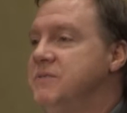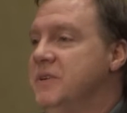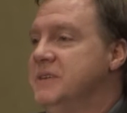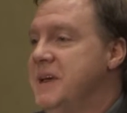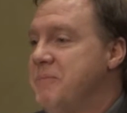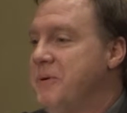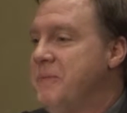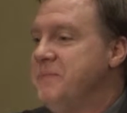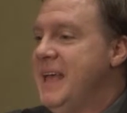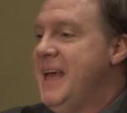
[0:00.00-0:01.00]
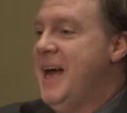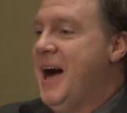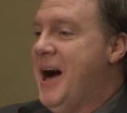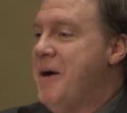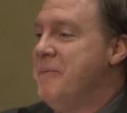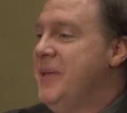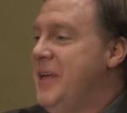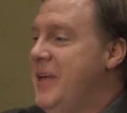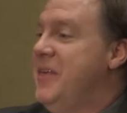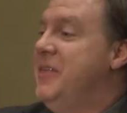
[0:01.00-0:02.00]
for example.
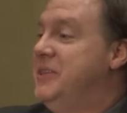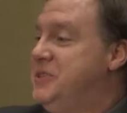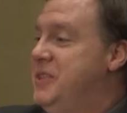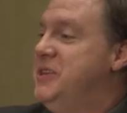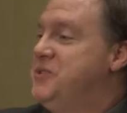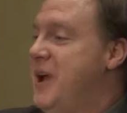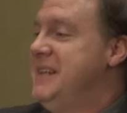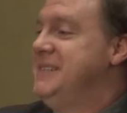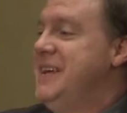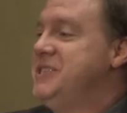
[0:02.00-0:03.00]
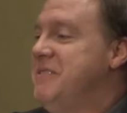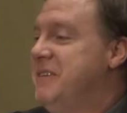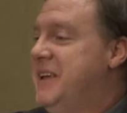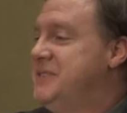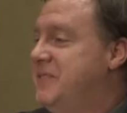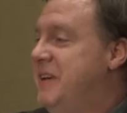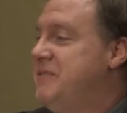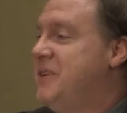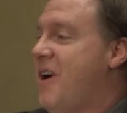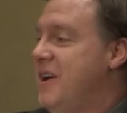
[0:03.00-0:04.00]
The translation of a
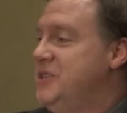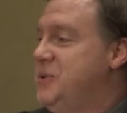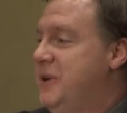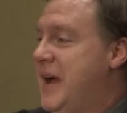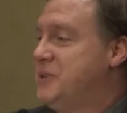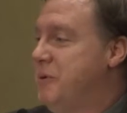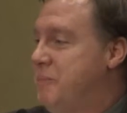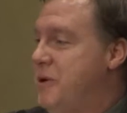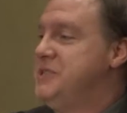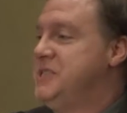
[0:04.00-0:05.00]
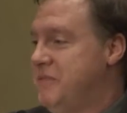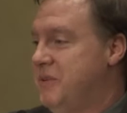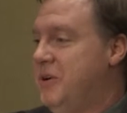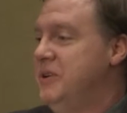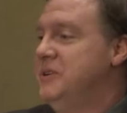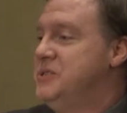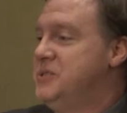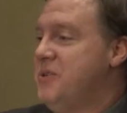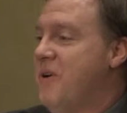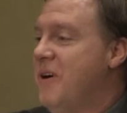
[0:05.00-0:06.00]
gift card into an actual purchase of a good in a
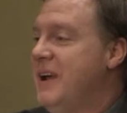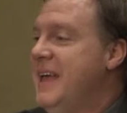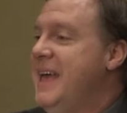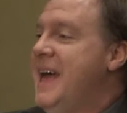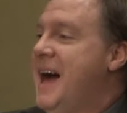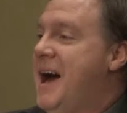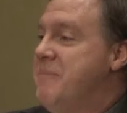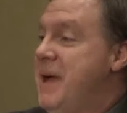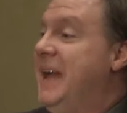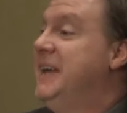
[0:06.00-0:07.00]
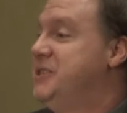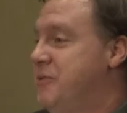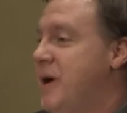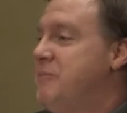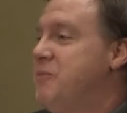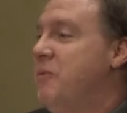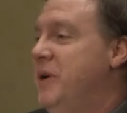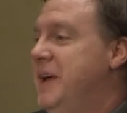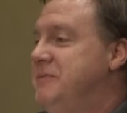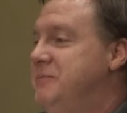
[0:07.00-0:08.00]
store may interrupt what
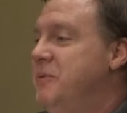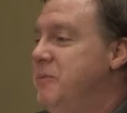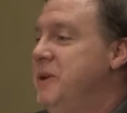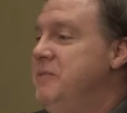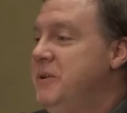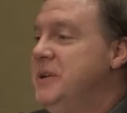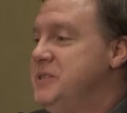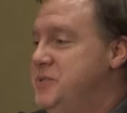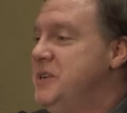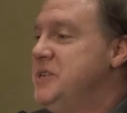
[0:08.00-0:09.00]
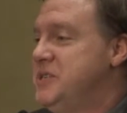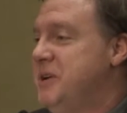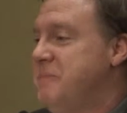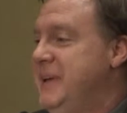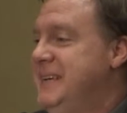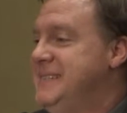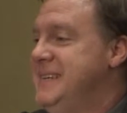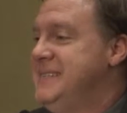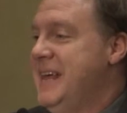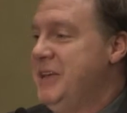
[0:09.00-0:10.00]
we viewed as a traditional peak
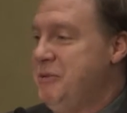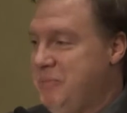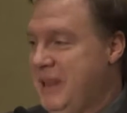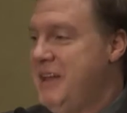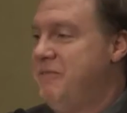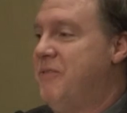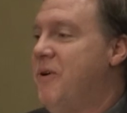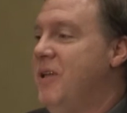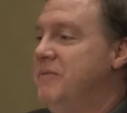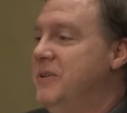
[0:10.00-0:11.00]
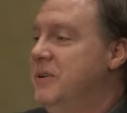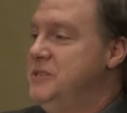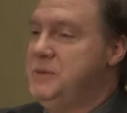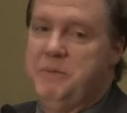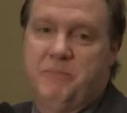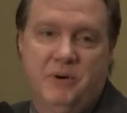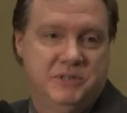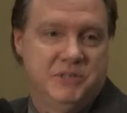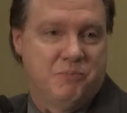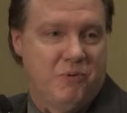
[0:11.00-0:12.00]
season that you plan for all of the goods to be
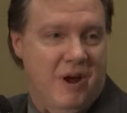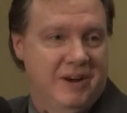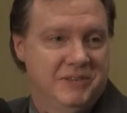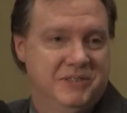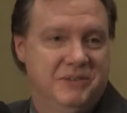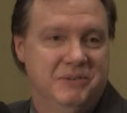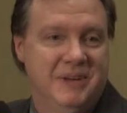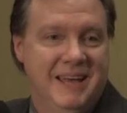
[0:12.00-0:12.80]
purchased prior to